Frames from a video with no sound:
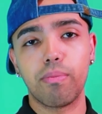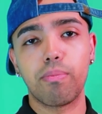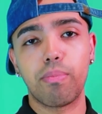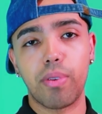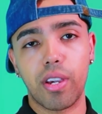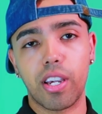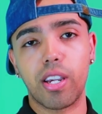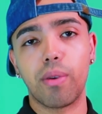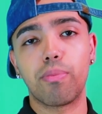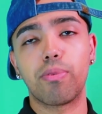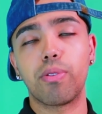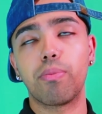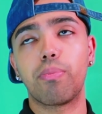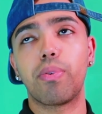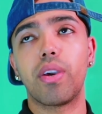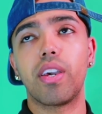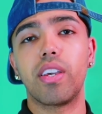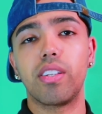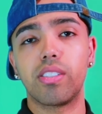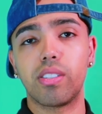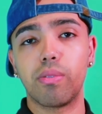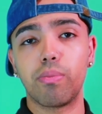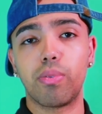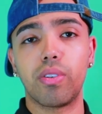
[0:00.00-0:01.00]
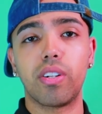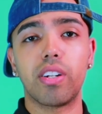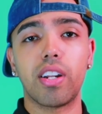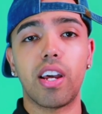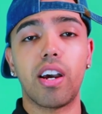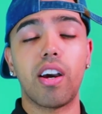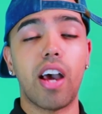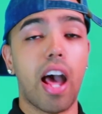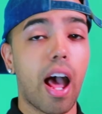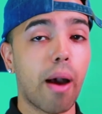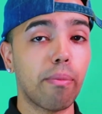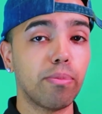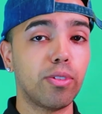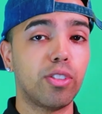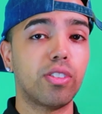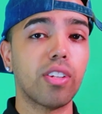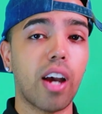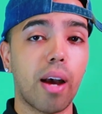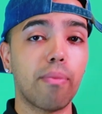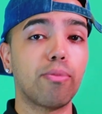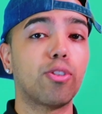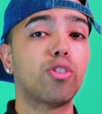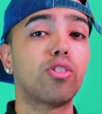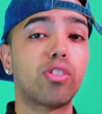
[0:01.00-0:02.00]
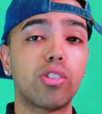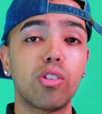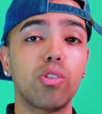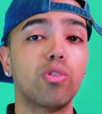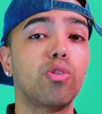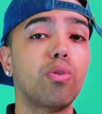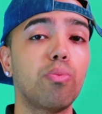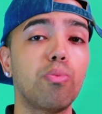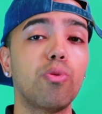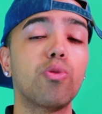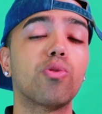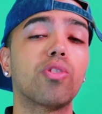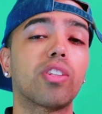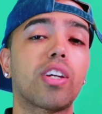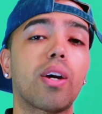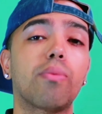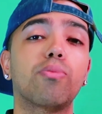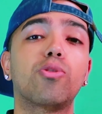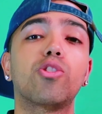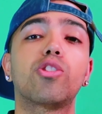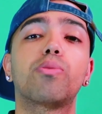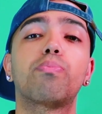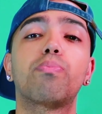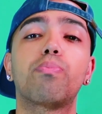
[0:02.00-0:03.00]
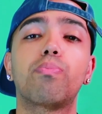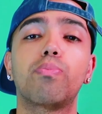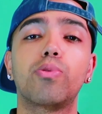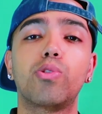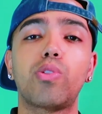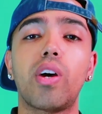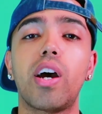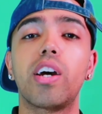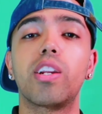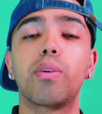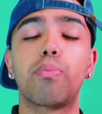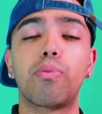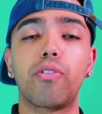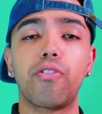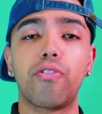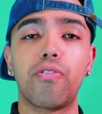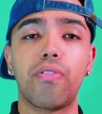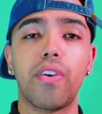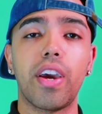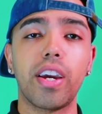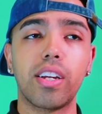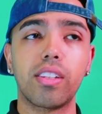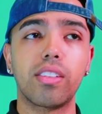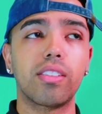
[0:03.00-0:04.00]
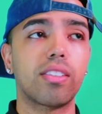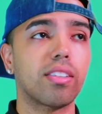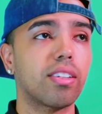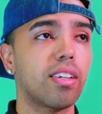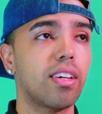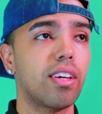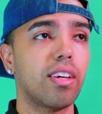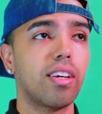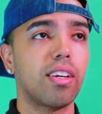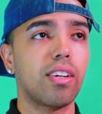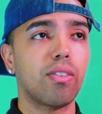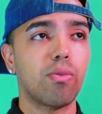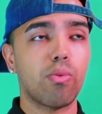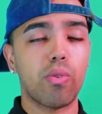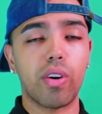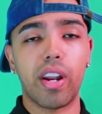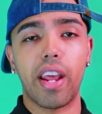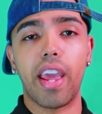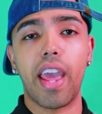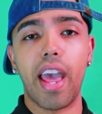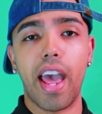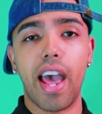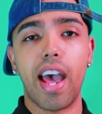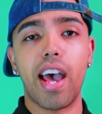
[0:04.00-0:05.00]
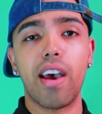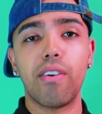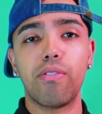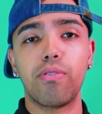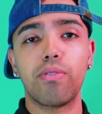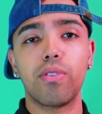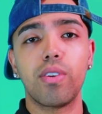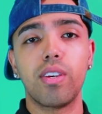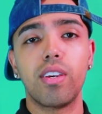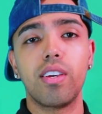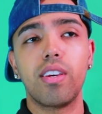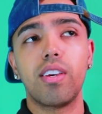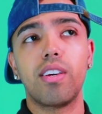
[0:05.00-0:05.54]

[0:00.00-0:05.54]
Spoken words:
pick up the pace and put it out. I'm still doing music. I'm just trying to perfect what I have,